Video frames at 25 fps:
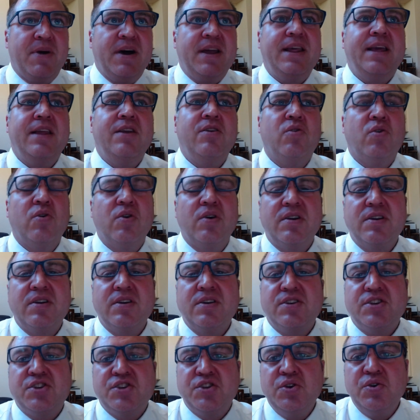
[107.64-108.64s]
but in
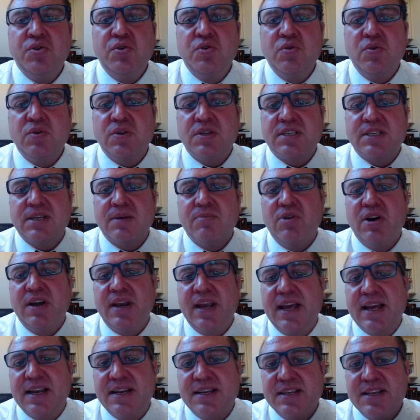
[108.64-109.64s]
order to
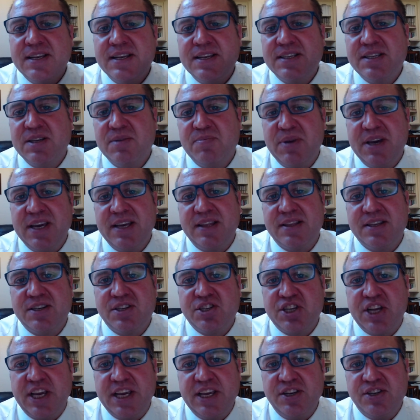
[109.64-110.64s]
somewhat anticipate the
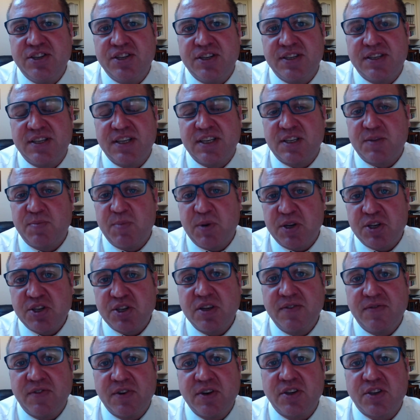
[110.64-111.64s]
changes,
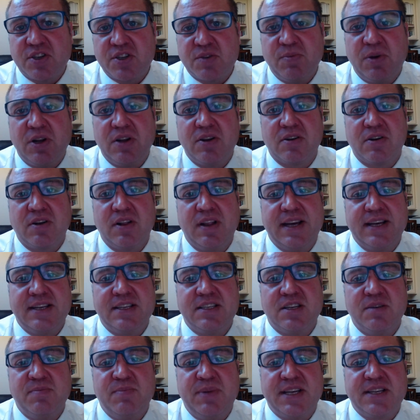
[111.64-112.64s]
especially for your smaller
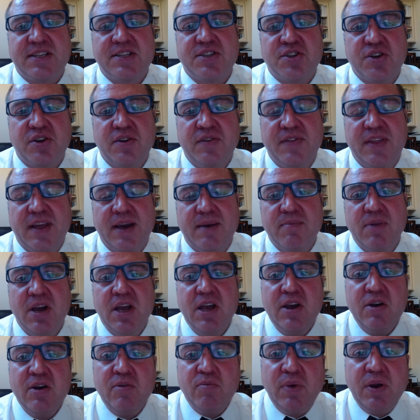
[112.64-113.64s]
clients to best serve them,
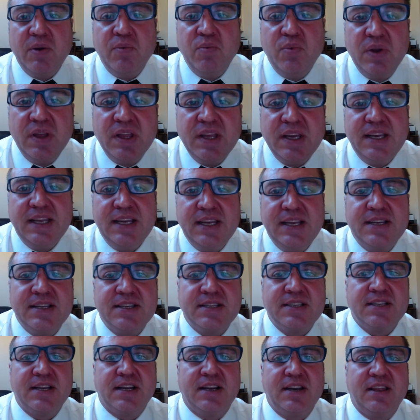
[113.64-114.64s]
we really need to
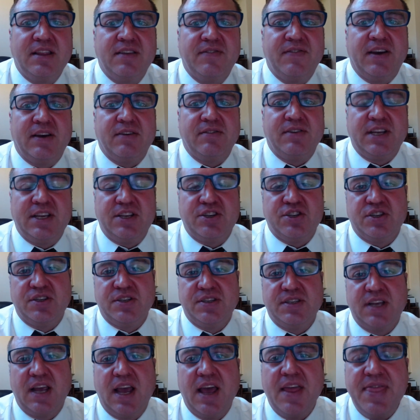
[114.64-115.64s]
study the
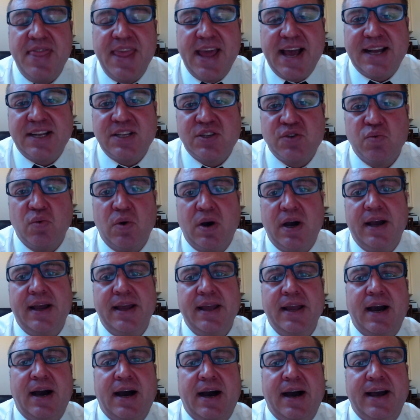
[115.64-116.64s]
foundations. And that's
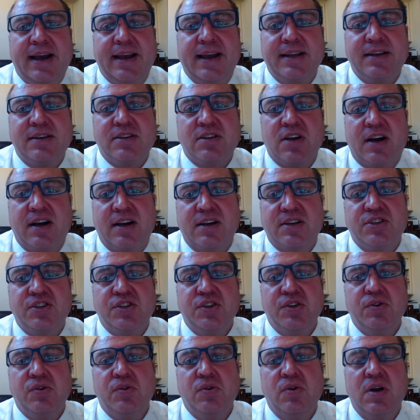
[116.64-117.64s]
why I talked
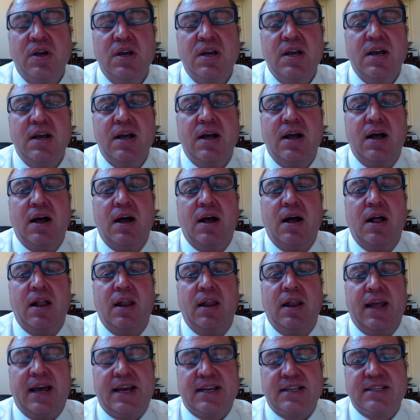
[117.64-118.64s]
to you
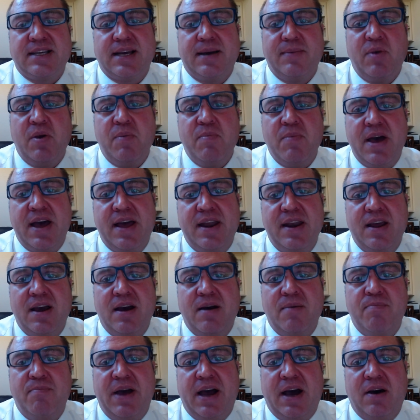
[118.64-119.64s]
last time we met
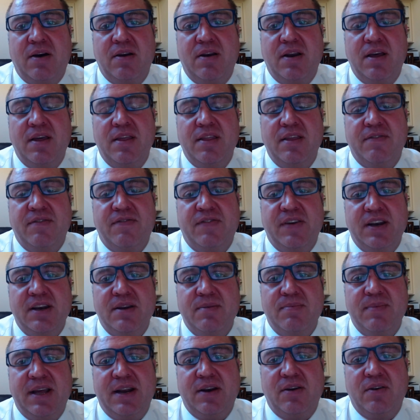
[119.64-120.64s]
about the
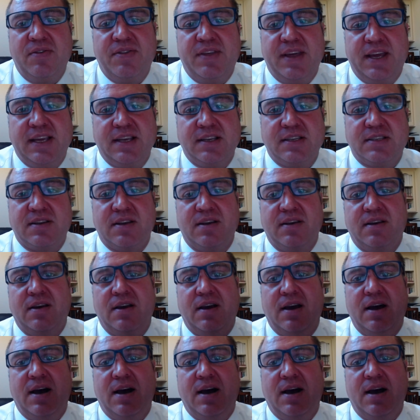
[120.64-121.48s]
fundamental things,